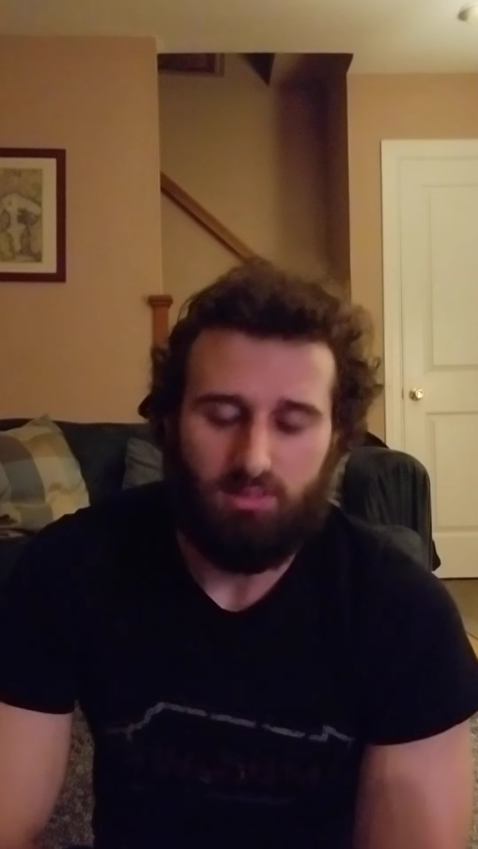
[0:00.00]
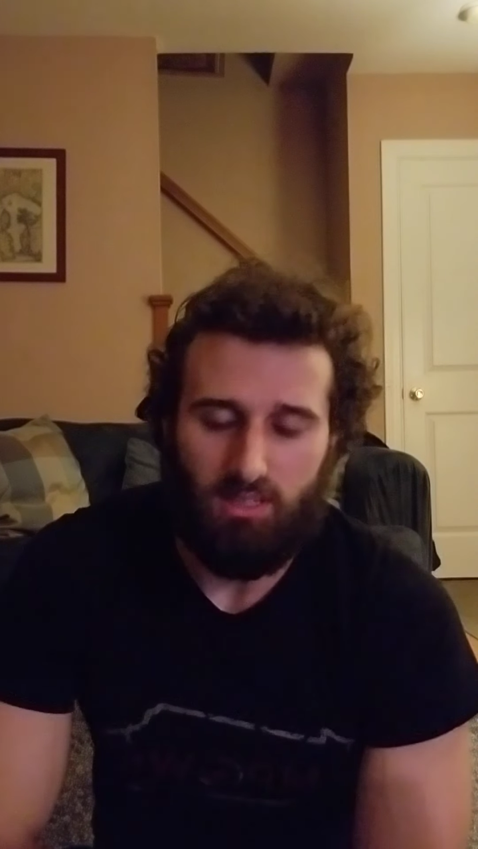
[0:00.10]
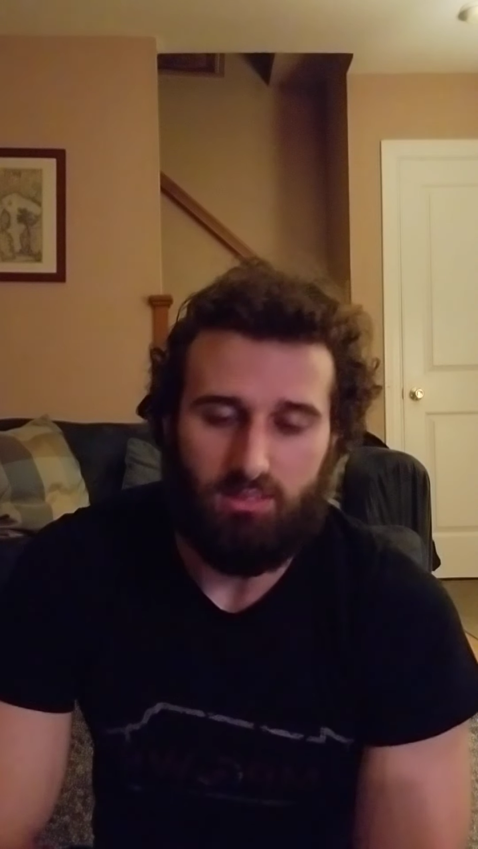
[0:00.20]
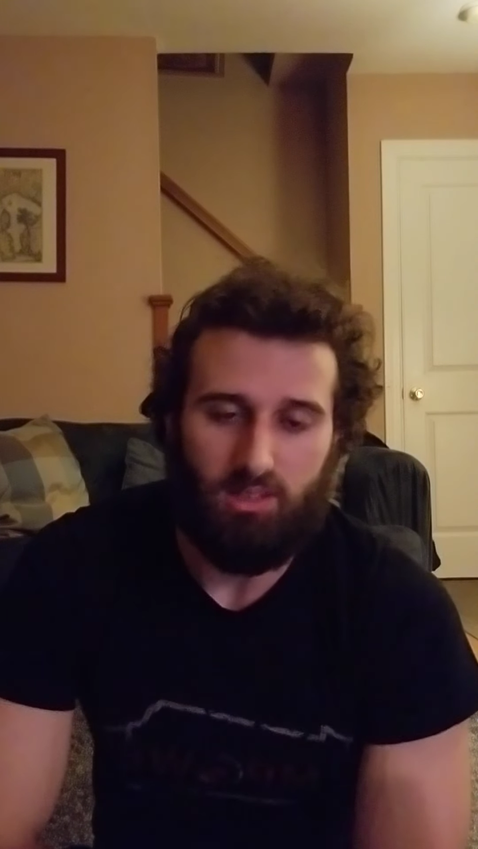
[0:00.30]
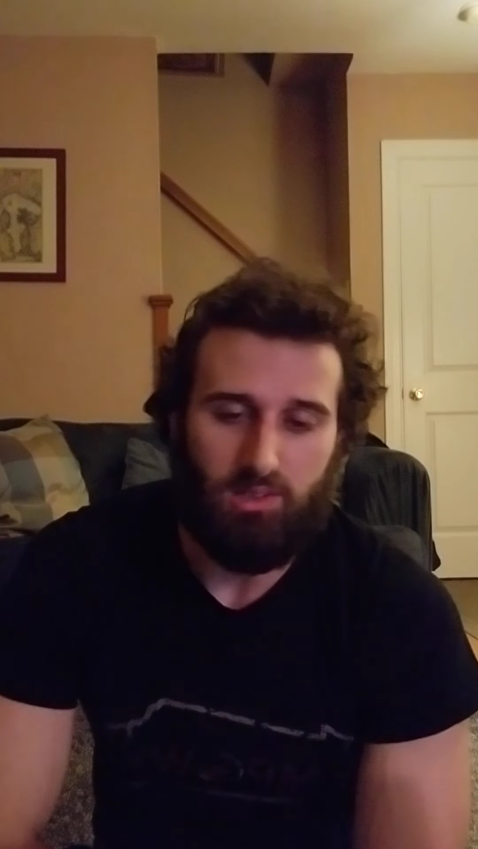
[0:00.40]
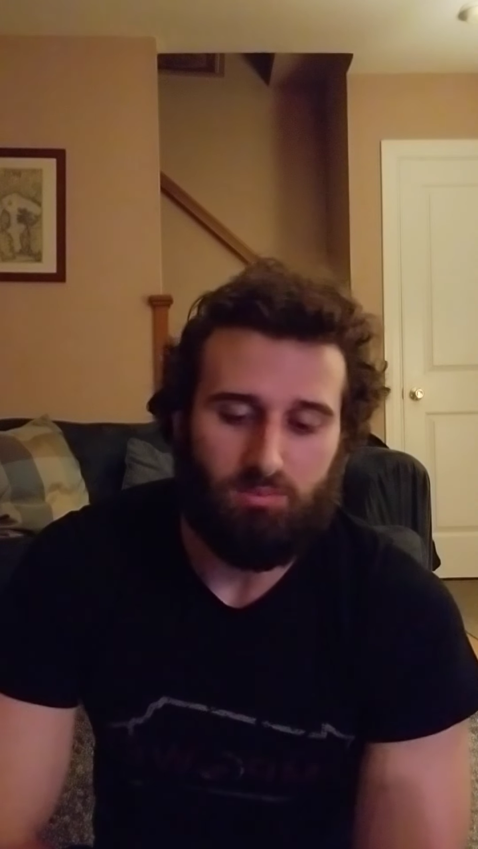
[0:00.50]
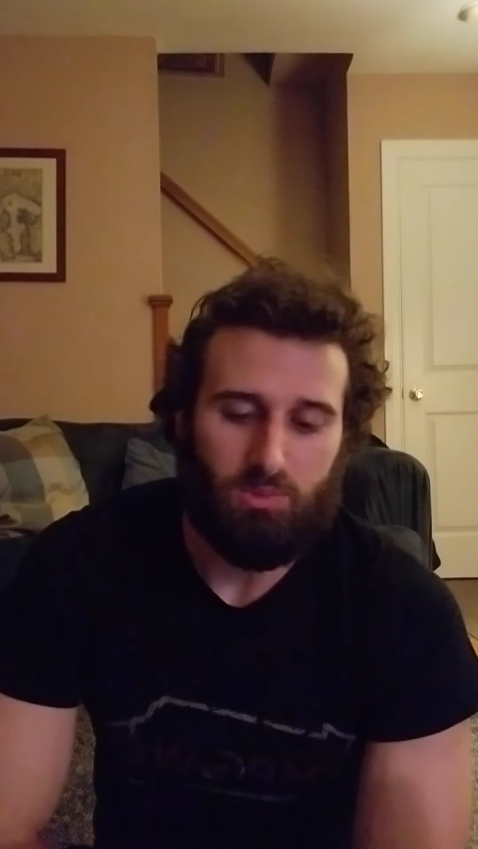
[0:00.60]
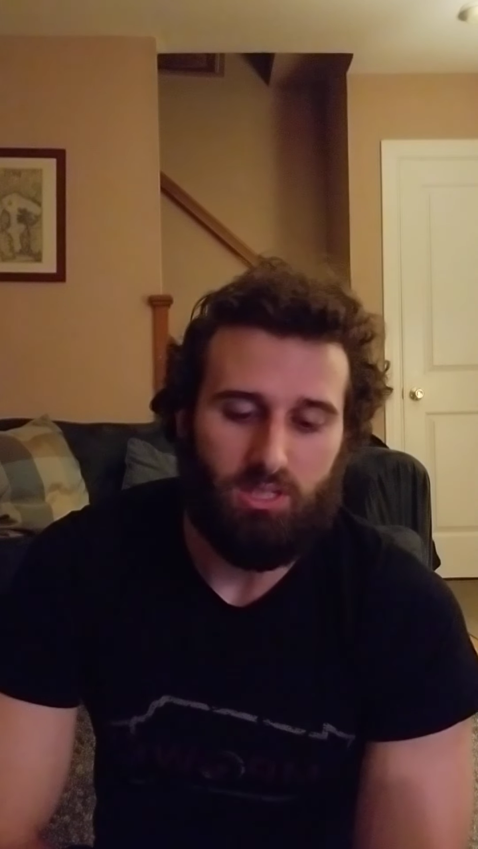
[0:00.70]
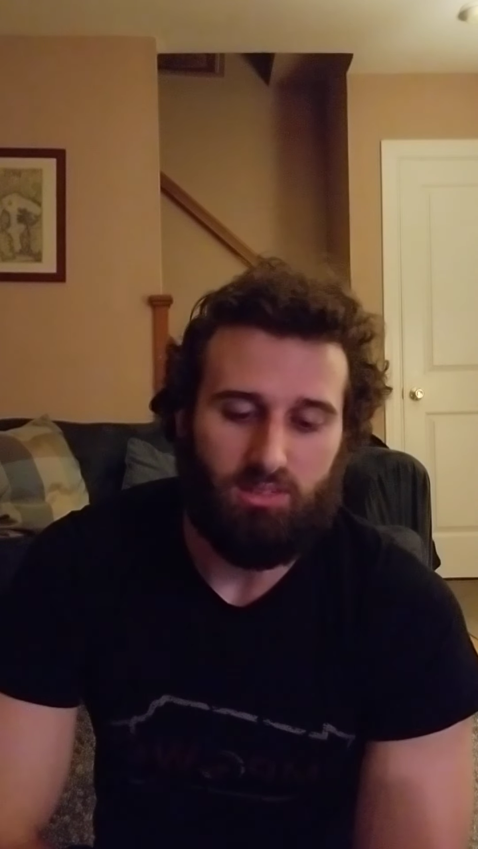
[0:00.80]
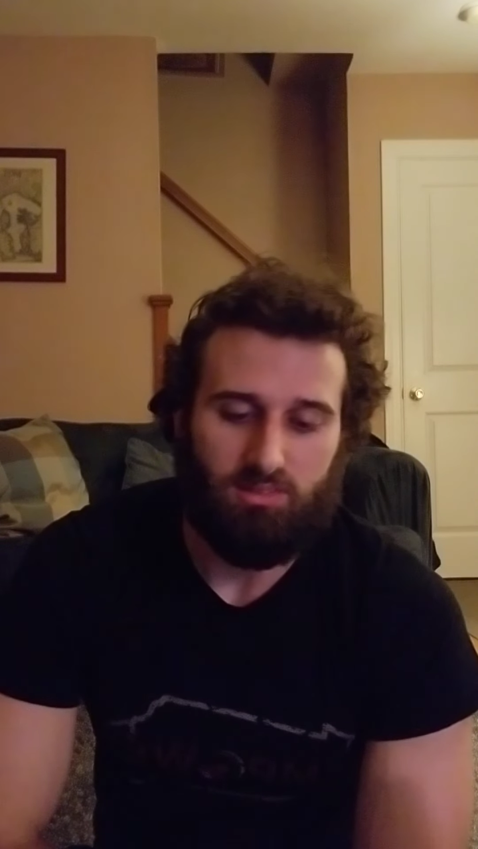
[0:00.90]
that takes
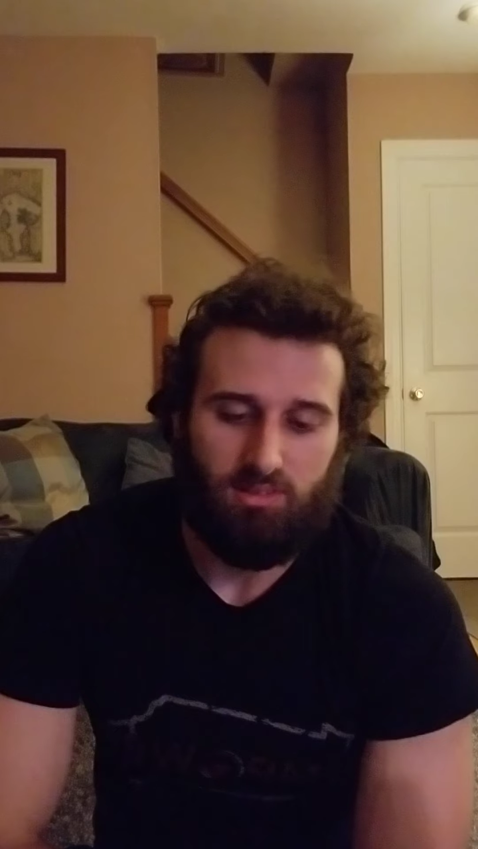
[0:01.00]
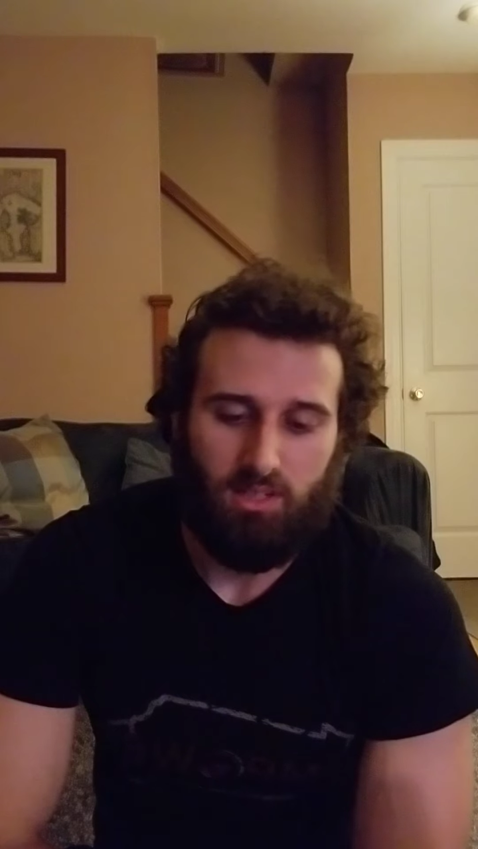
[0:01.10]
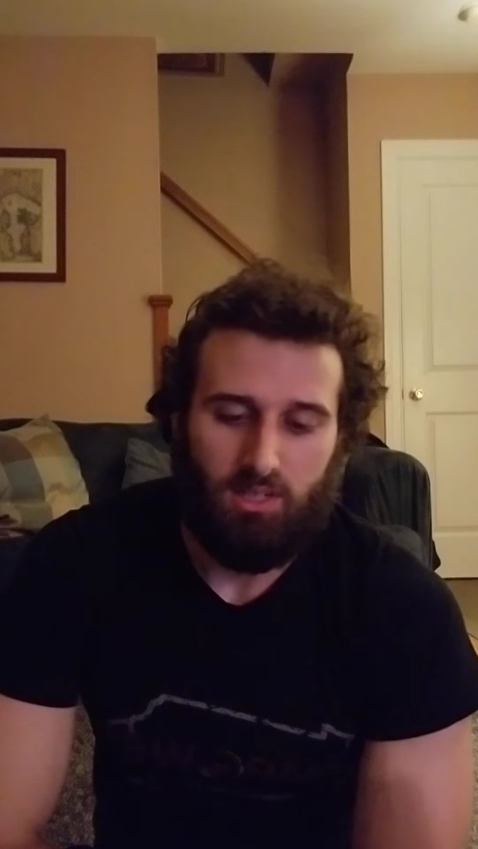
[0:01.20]
place.